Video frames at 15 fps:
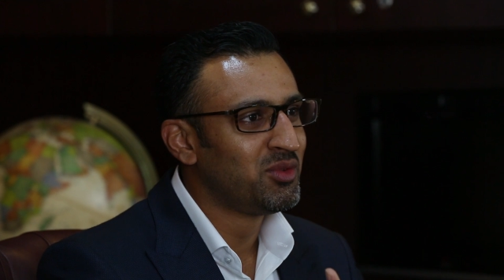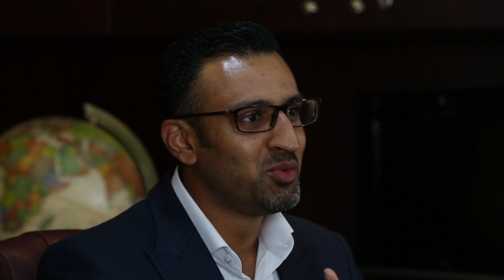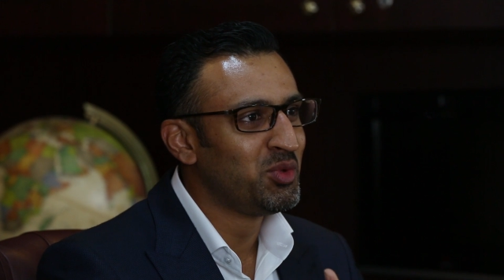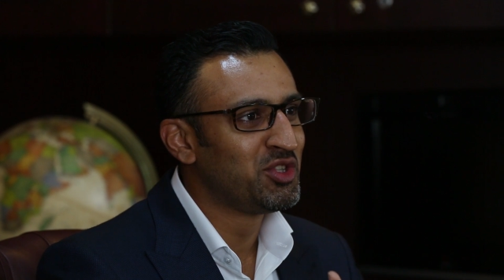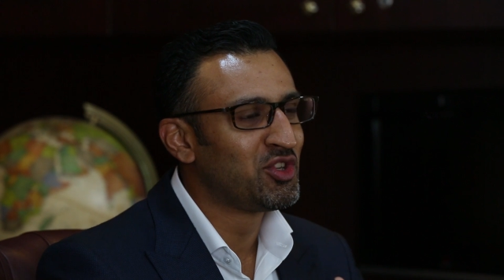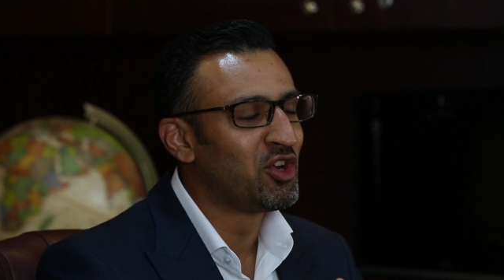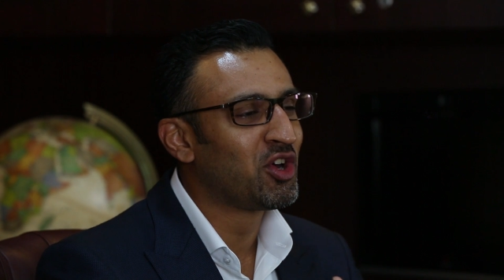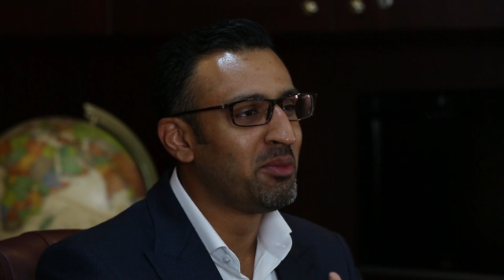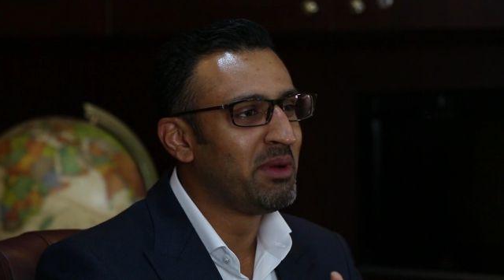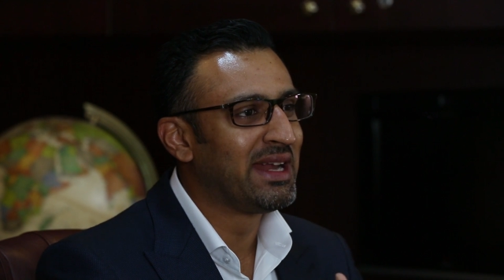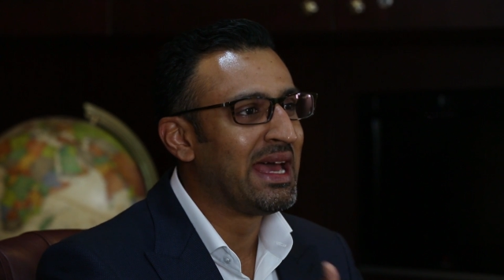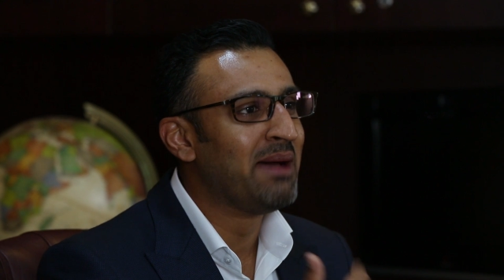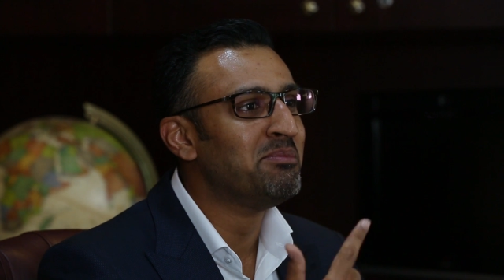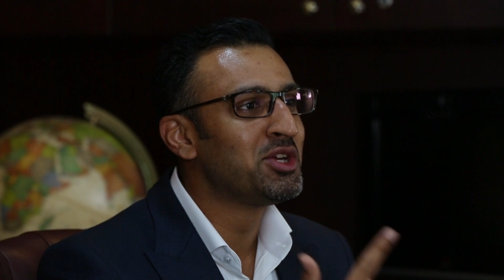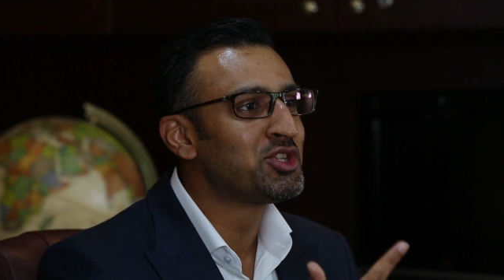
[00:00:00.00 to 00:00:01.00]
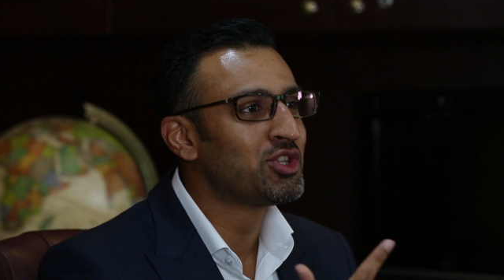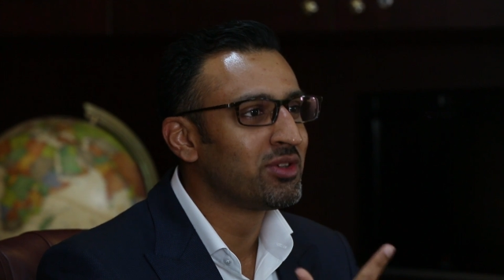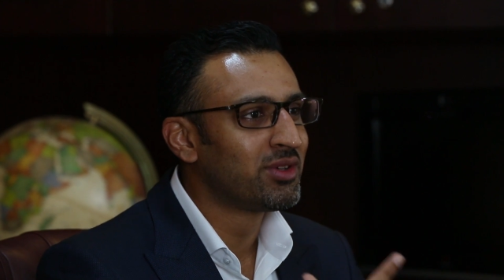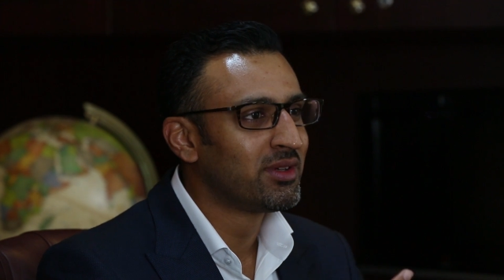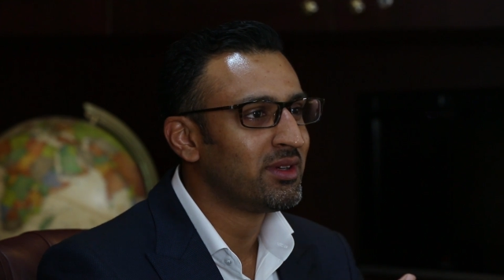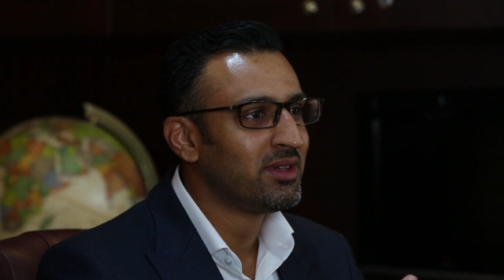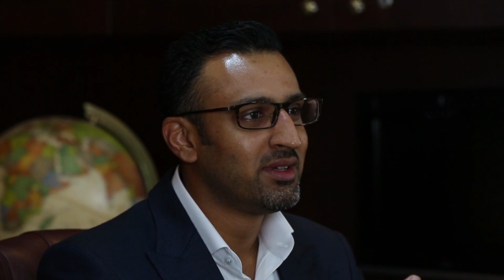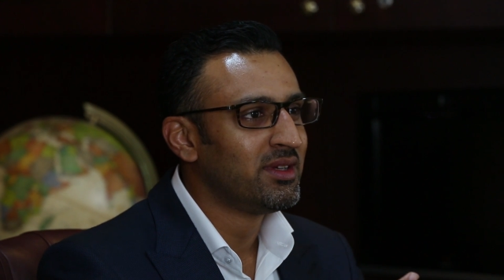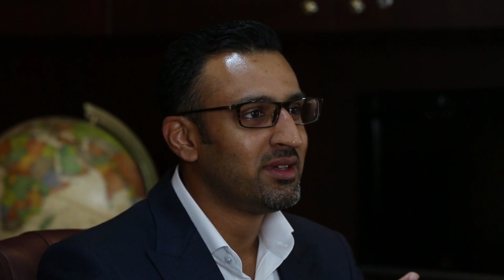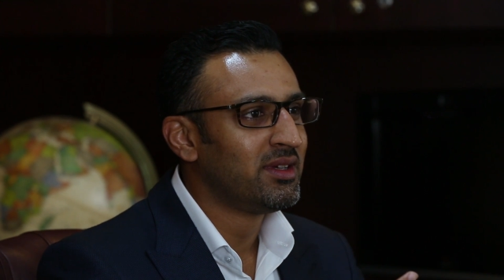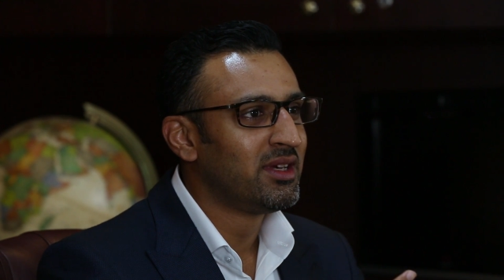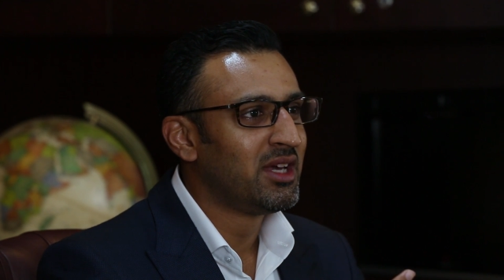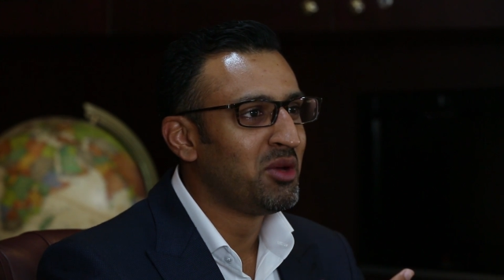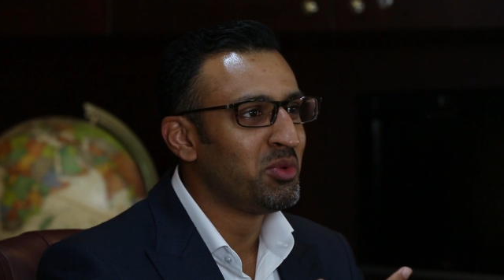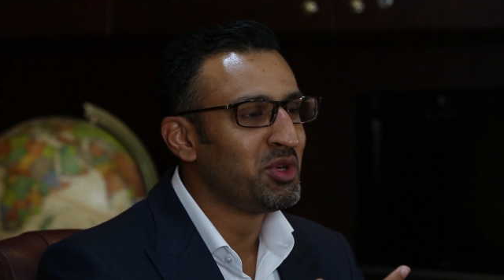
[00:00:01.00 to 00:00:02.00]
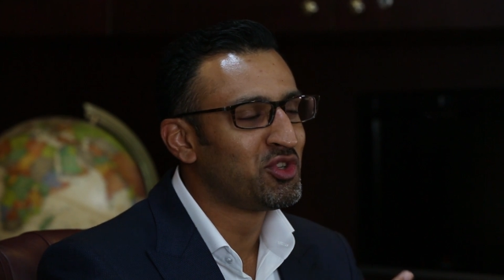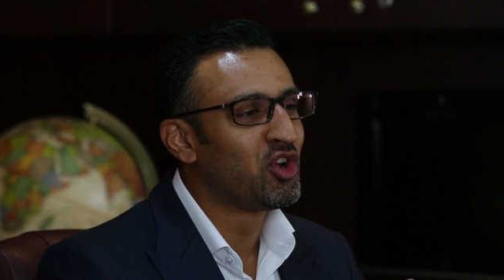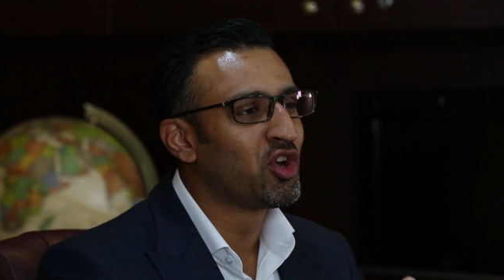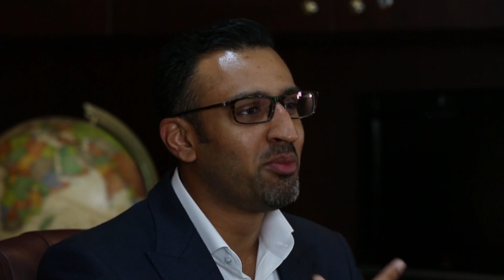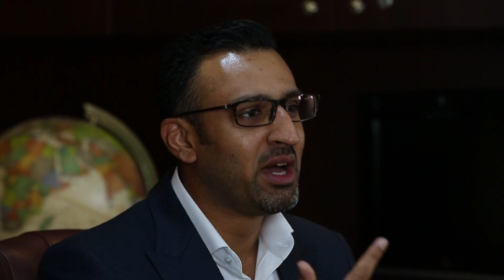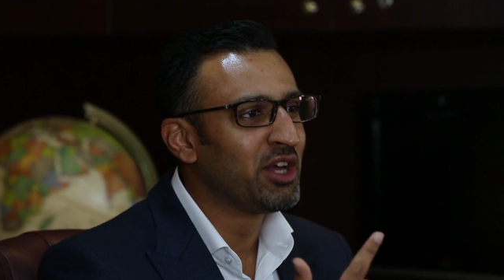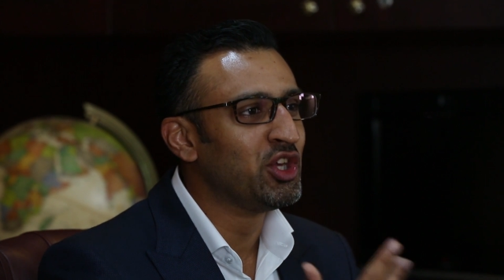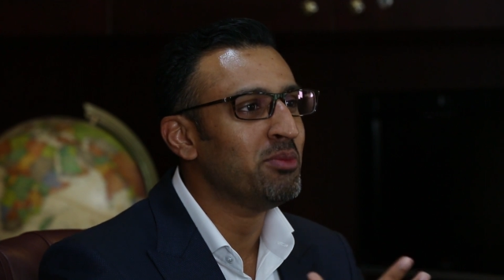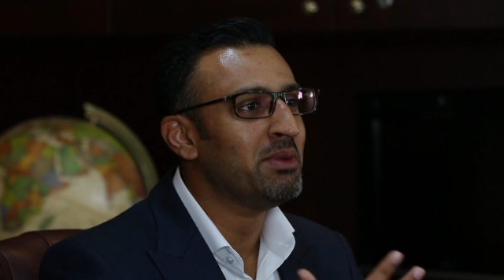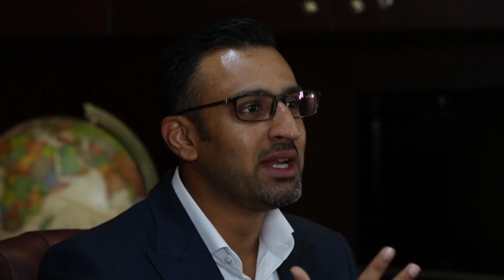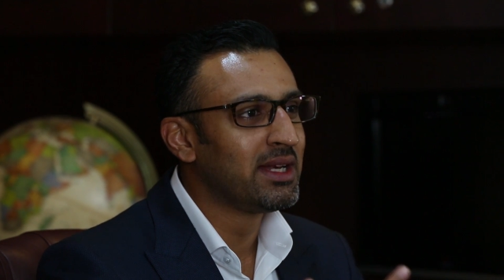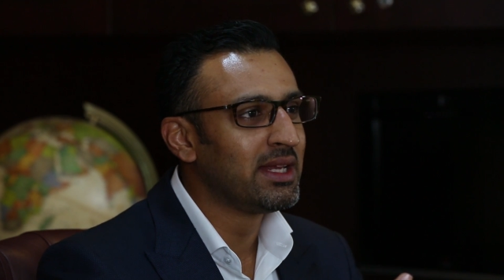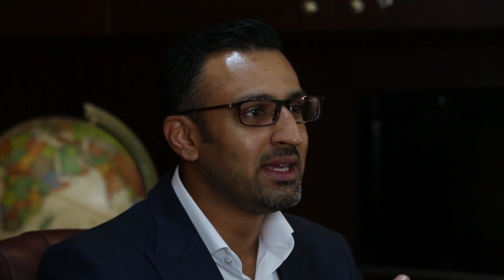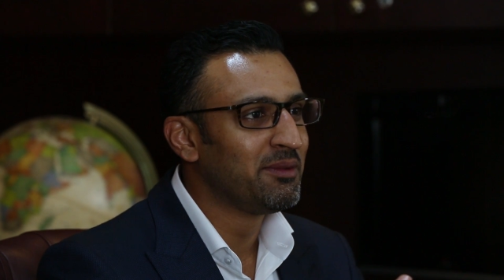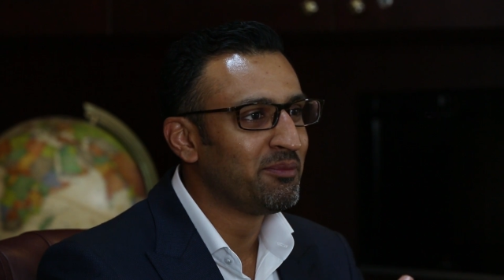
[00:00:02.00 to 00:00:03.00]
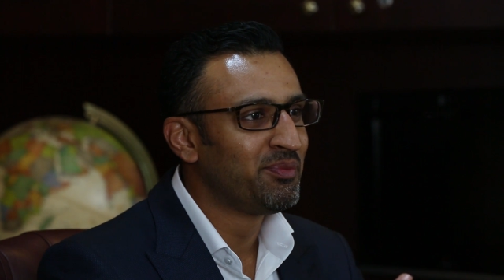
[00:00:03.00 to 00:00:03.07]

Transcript: we talk about ambition, and we talk about humility.